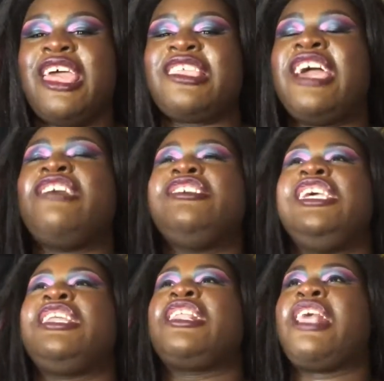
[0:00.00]
Thank you,
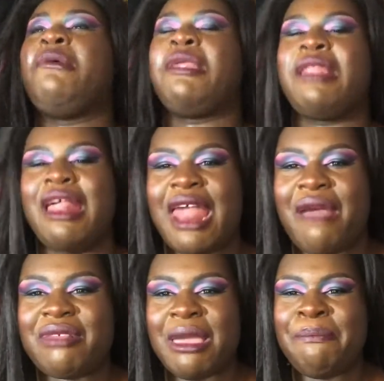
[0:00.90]
Jesus. I
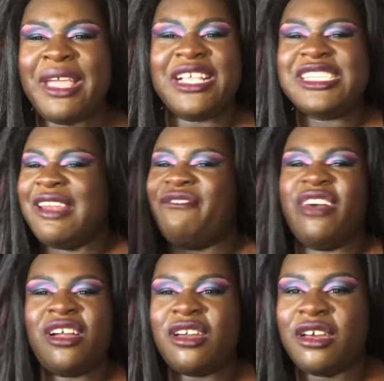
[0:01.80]
was like, bitch, shut the
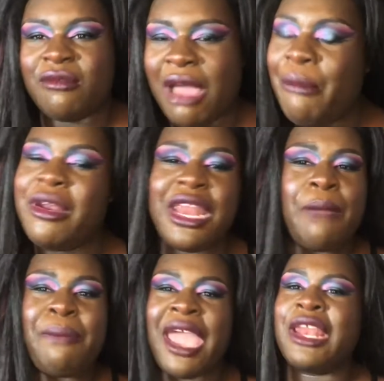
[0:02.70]
fuck up. I went in there,
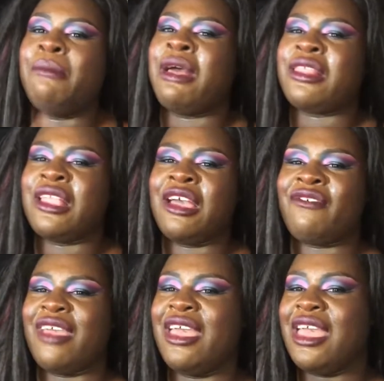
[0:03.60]
packed up my stuff,
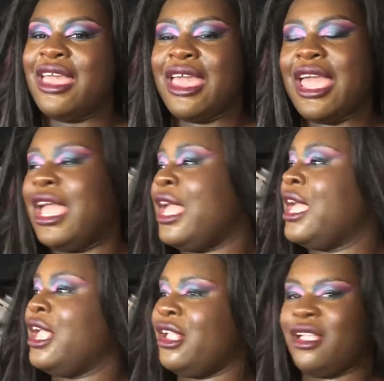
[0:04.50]

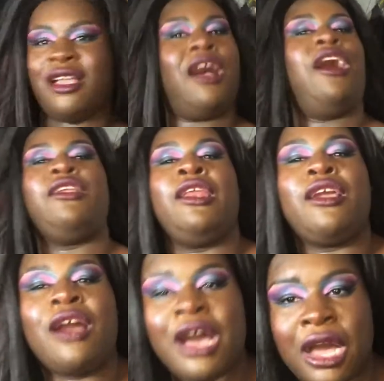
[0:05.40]
and hopped in the
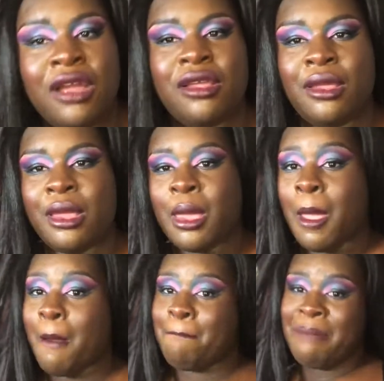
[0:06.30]
car.
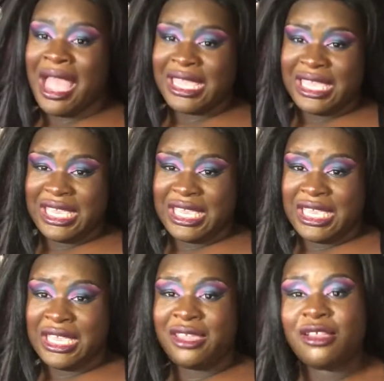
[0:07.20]

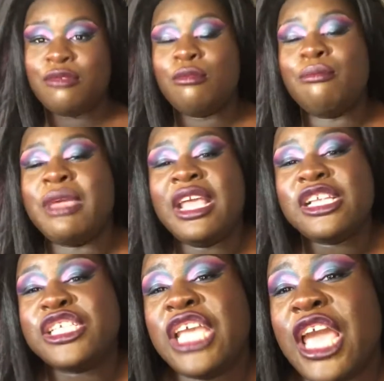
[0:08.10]
Bang. Bitch,
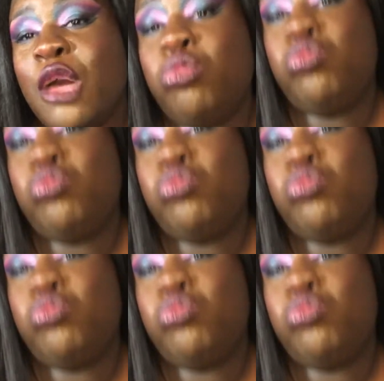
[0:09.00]
yeah.